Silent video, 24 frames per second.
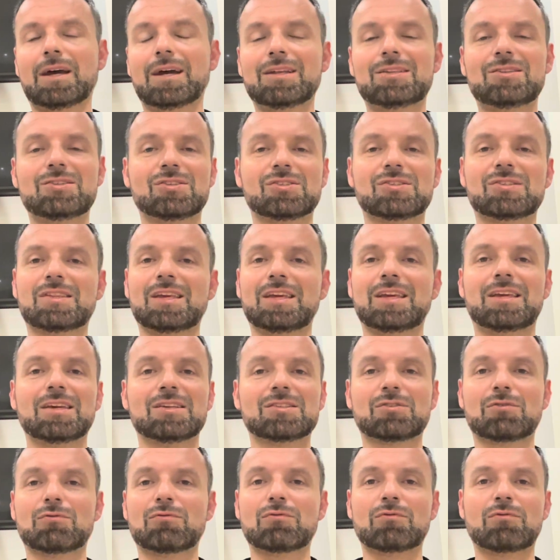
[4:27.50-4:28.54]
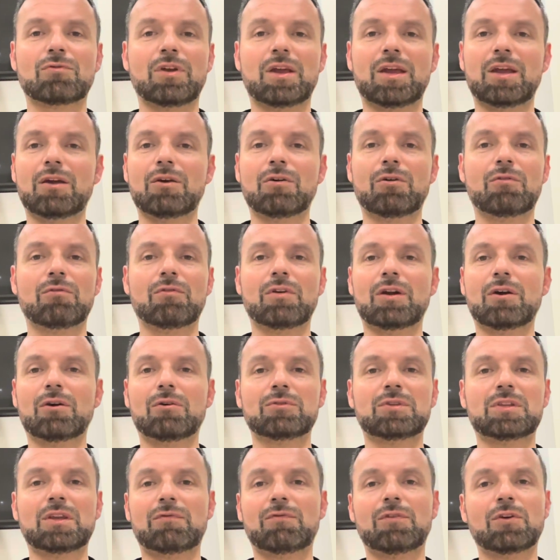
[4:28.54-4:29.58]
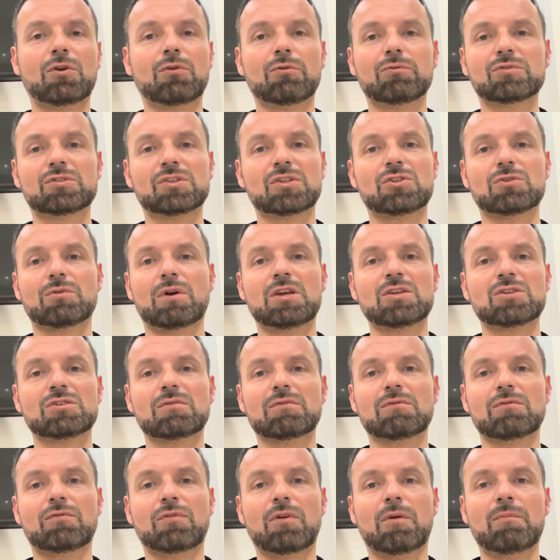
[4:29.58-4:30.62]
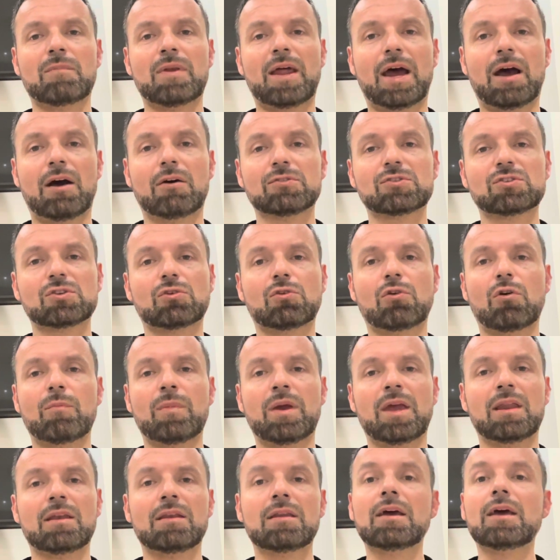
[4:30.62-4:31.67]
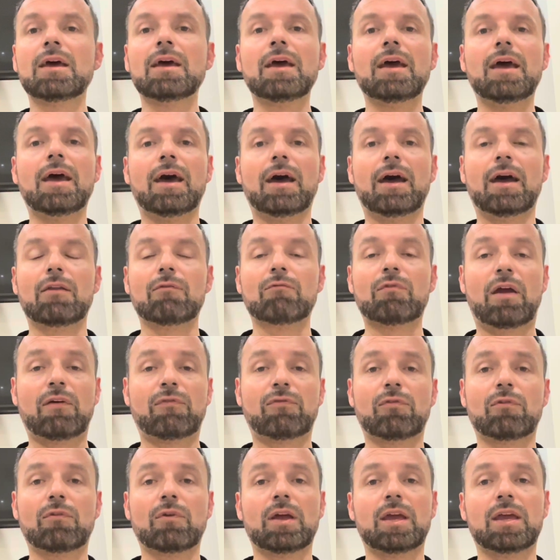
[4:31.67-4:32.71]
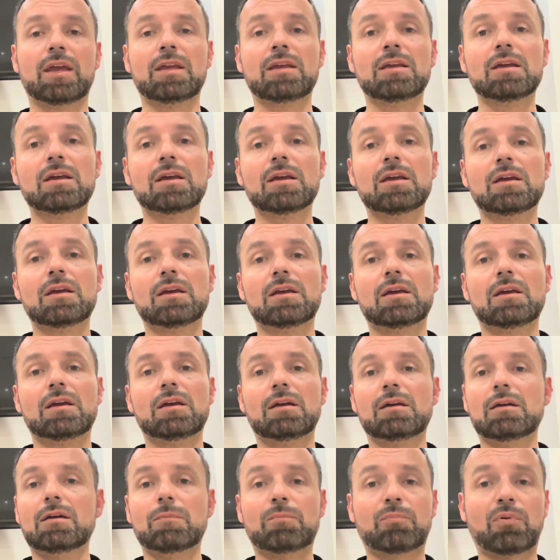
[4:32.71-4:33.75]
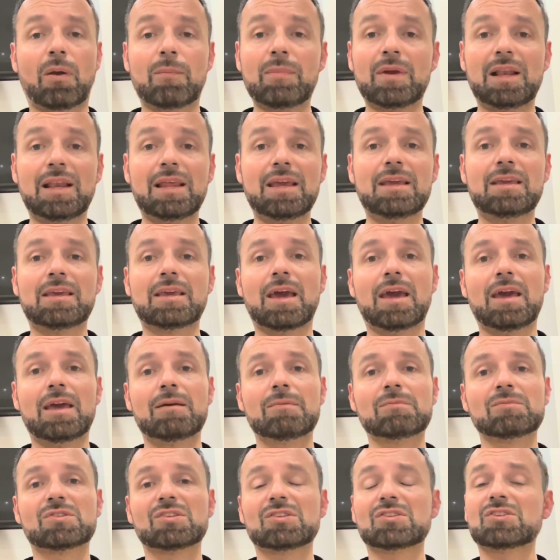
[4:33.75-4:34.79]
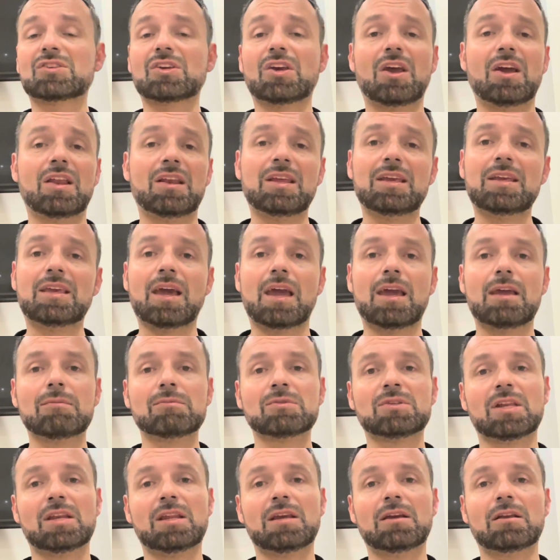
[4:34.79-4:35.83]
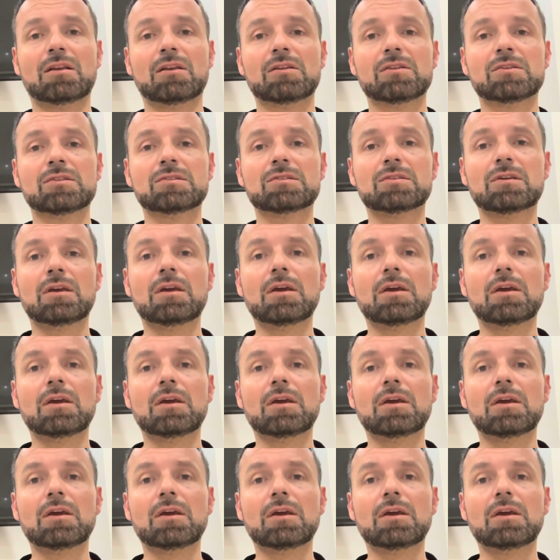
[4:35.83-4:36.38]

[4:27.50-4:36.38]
just think it's a real difficult situation for him now to come in and referee Premier League games, certainly games in England.